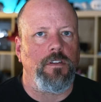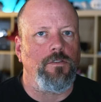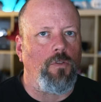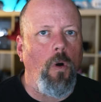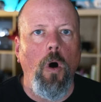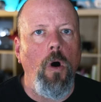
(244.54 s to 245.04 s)
These
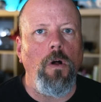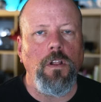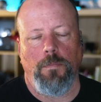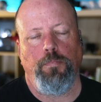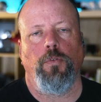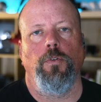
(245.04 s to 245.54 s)
are
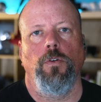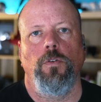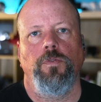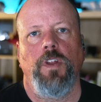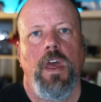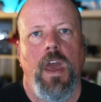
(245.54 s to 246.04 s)
all
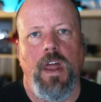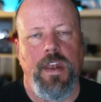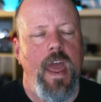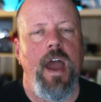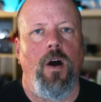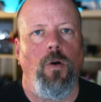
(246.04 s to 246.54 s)
approved. And
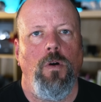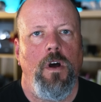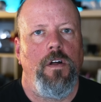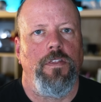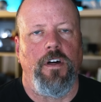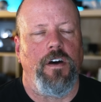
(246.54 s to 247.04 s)
now
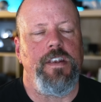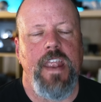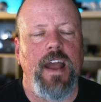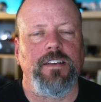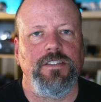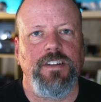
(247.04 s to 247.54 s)
the
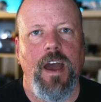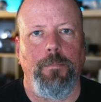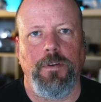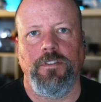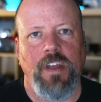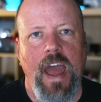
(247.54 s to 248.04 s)
next
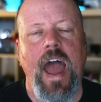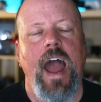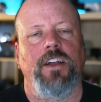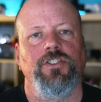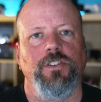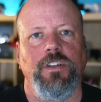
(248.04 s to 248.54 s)
step is to
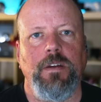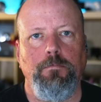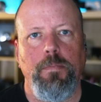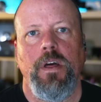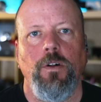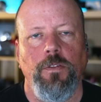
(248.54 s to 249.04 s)
actually
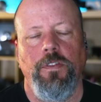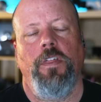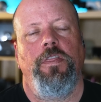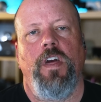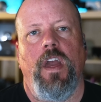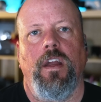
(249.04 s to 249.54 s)
build the
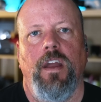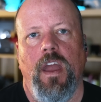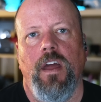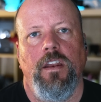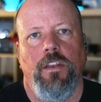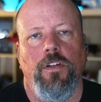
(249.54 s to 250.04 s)
thing.
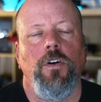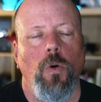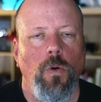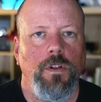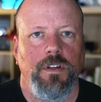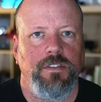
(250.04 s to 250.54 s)
And the
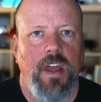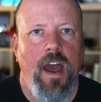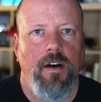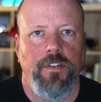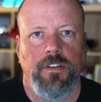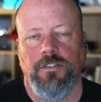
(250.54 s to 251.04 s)
goal is to
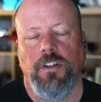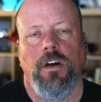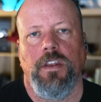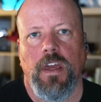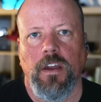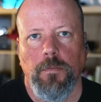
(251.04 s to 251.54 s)
have this
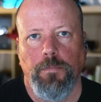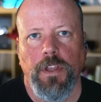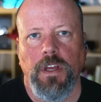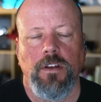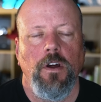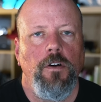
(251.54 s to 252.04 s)
done and
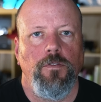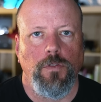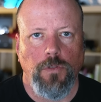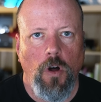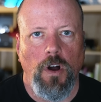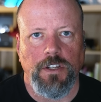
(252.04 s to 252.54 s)
complete for
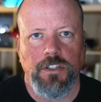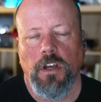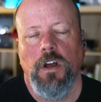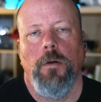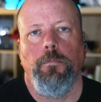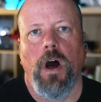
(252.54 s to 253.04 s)
launch
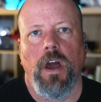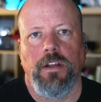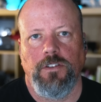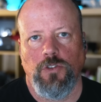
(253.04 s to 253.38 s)
by